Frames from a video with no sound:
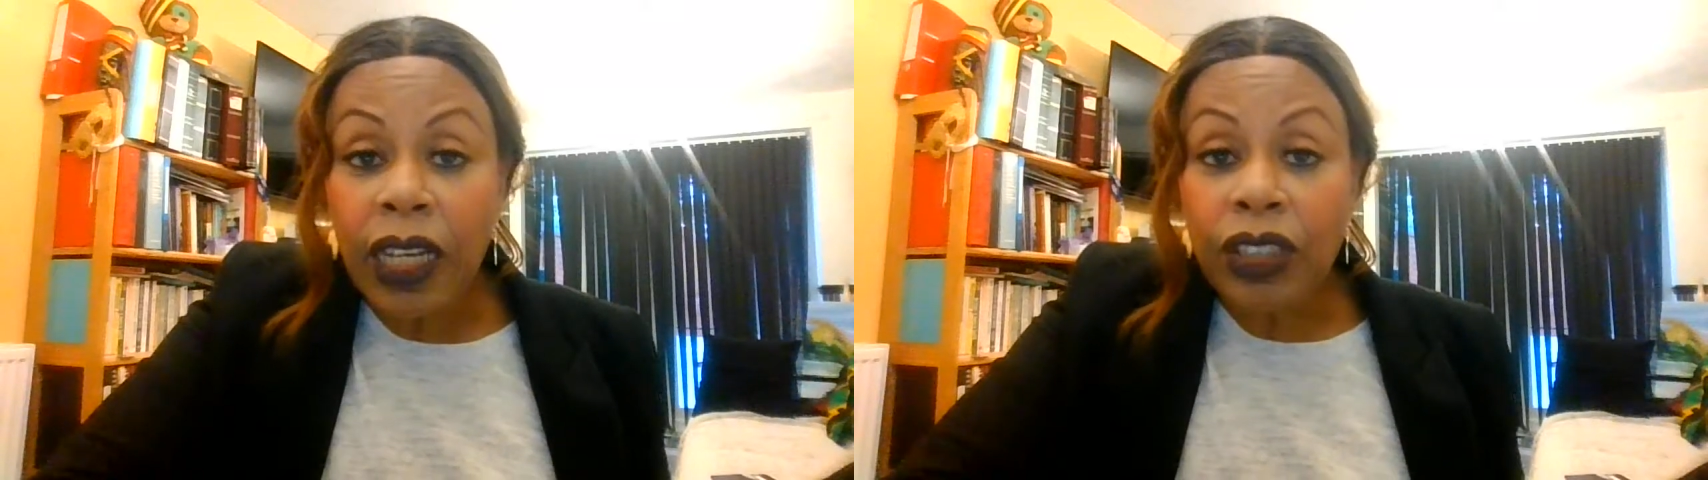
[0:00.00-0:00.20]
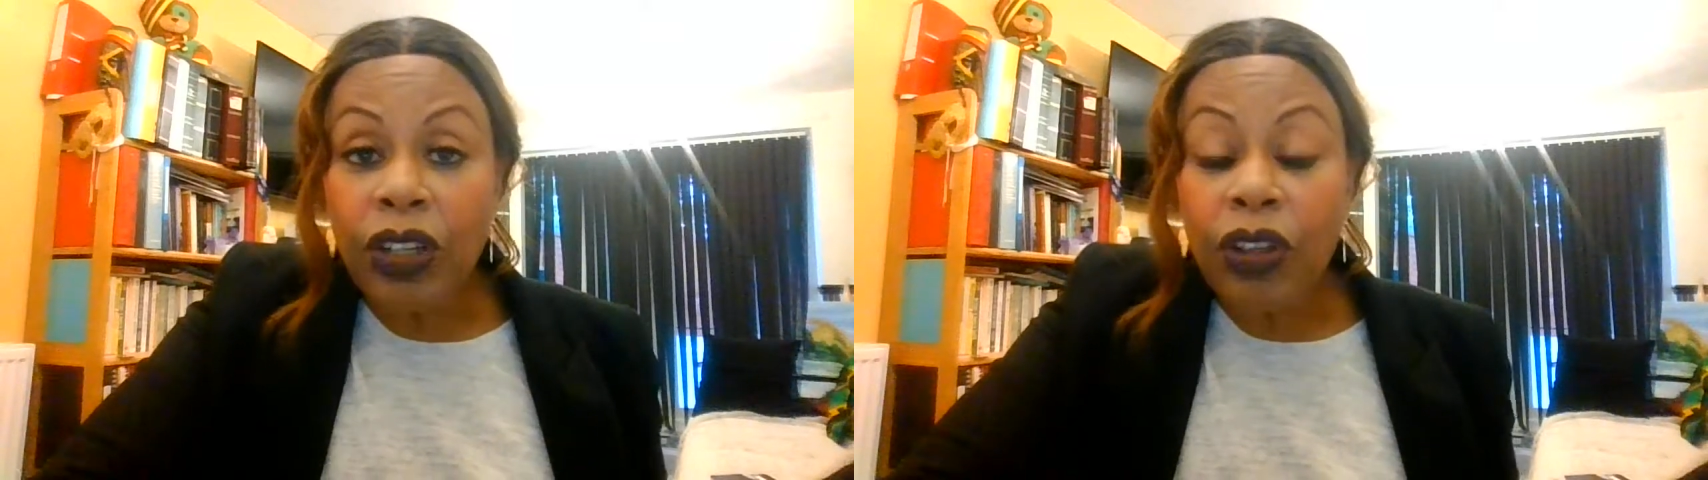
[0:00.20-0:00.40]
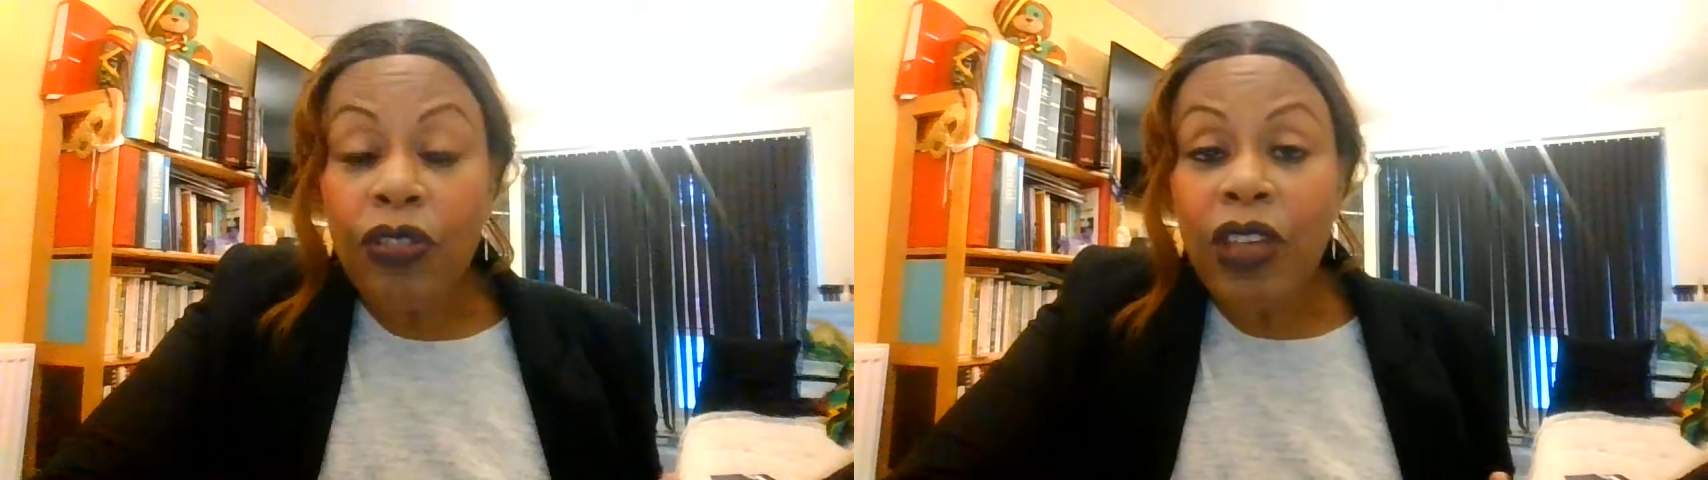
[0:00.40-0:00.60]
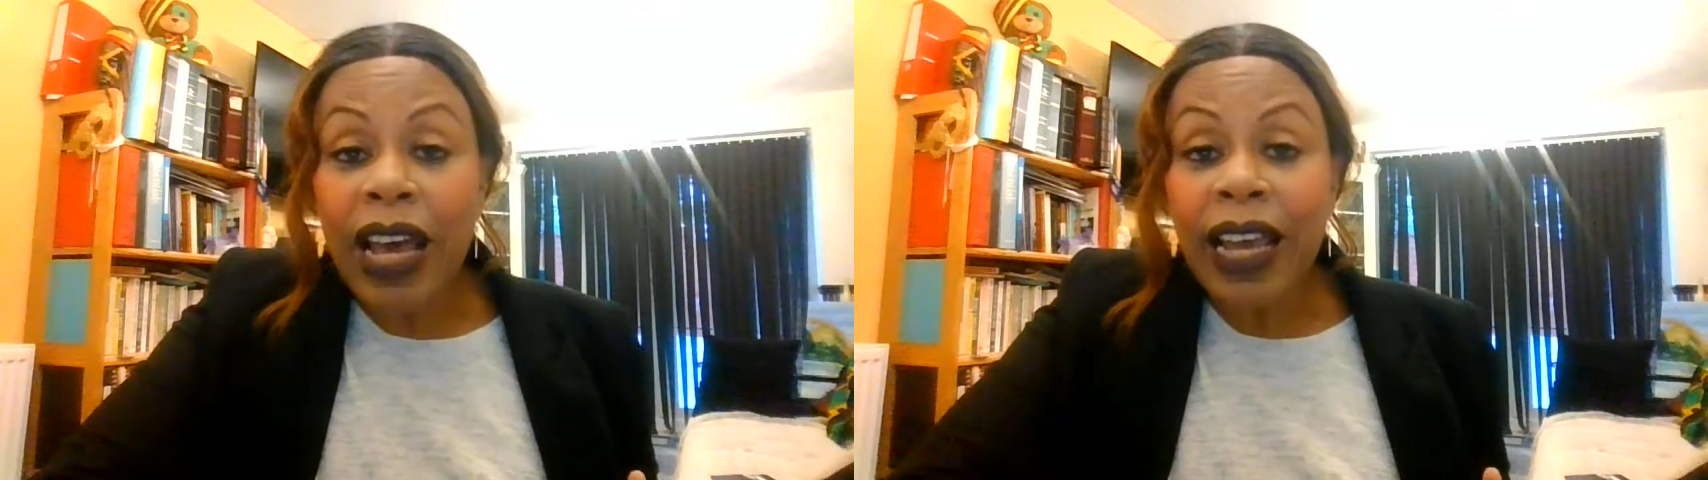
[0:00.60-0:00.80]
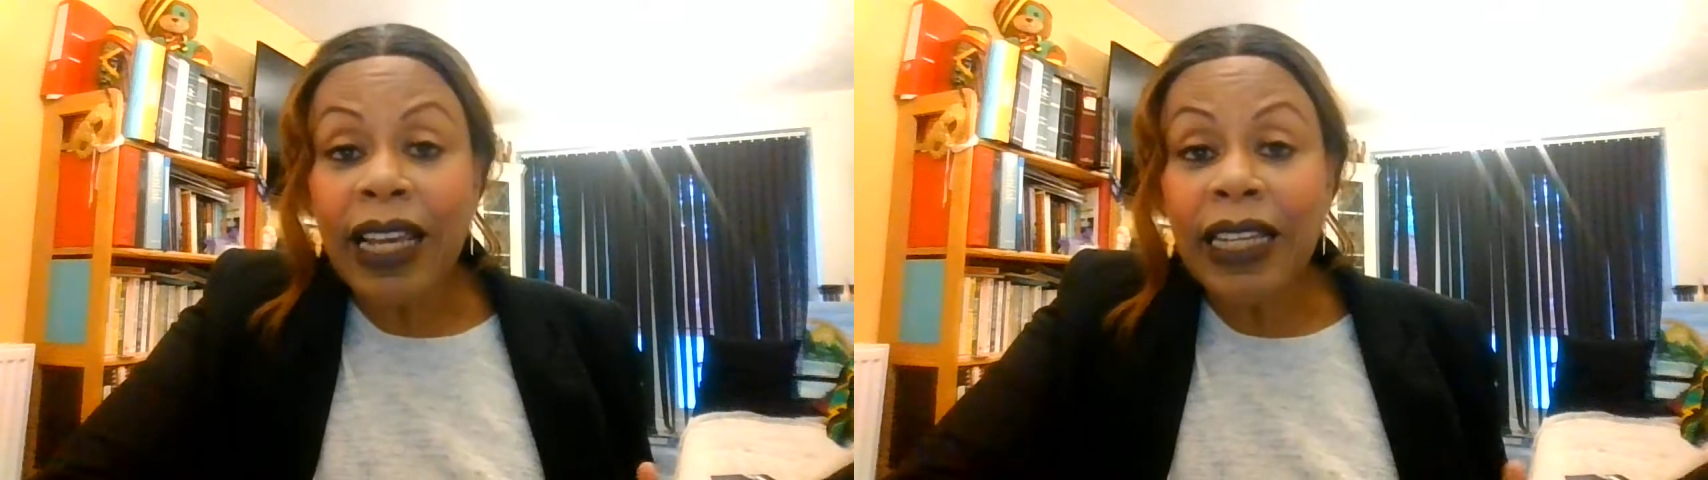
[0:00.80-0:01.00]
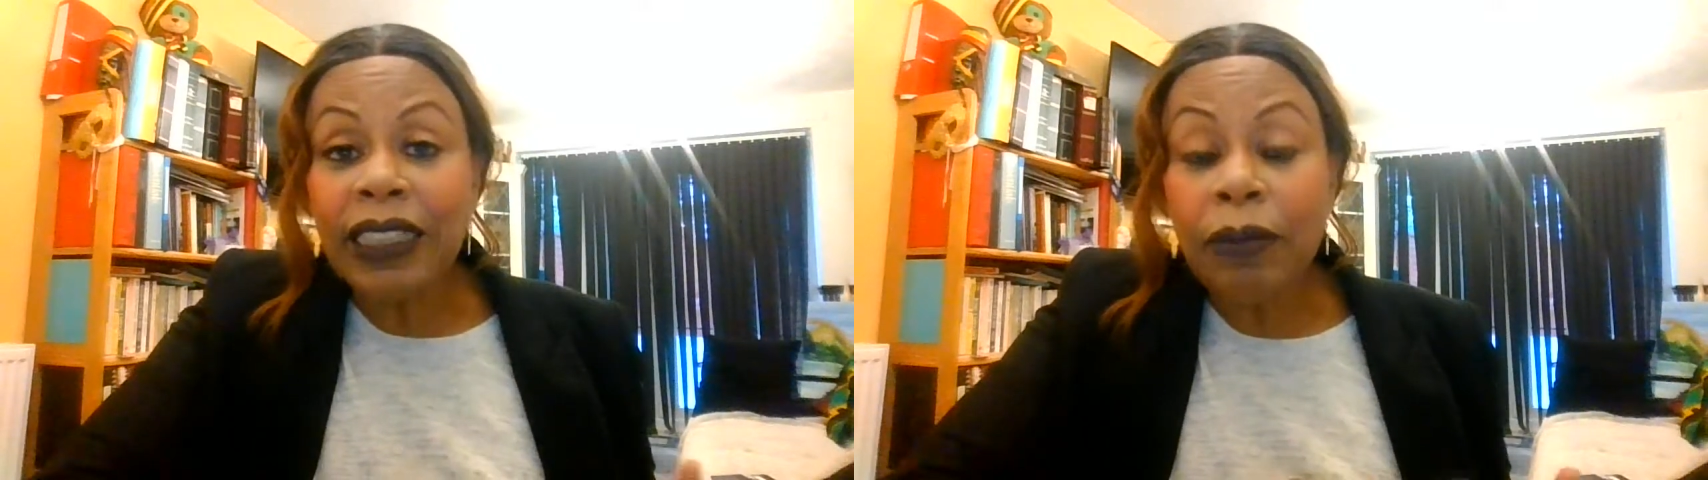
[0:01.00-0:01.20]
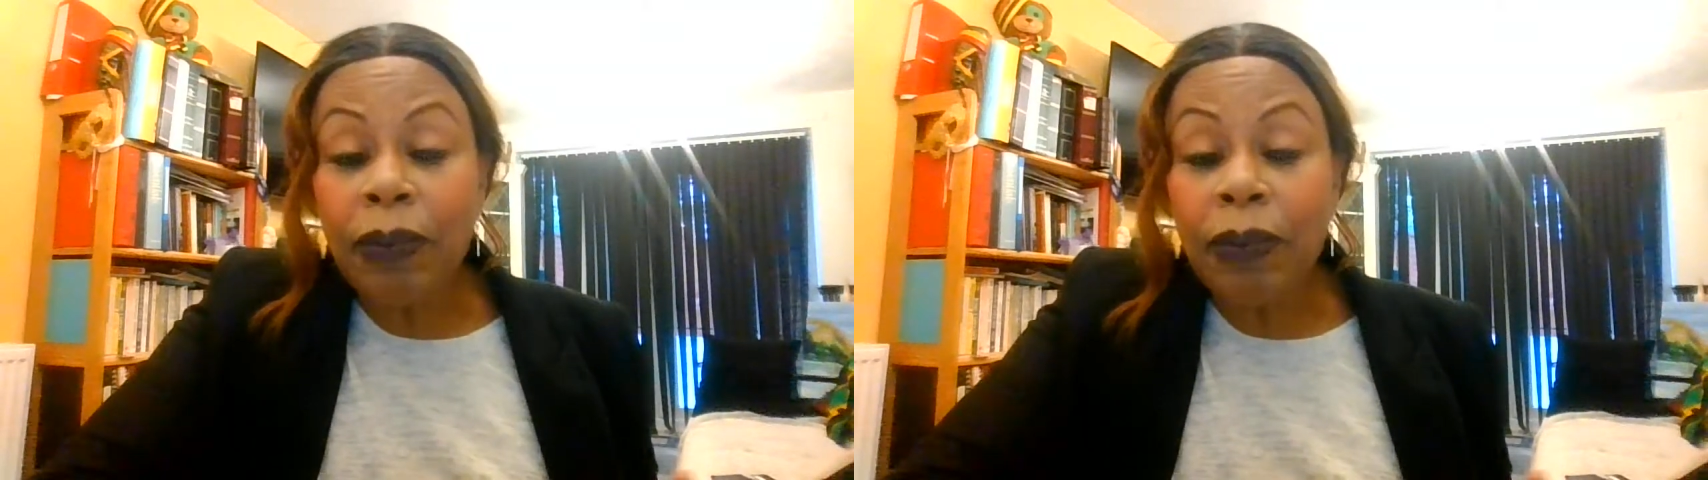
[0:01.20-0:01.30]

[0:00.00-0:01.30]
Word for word: So that is the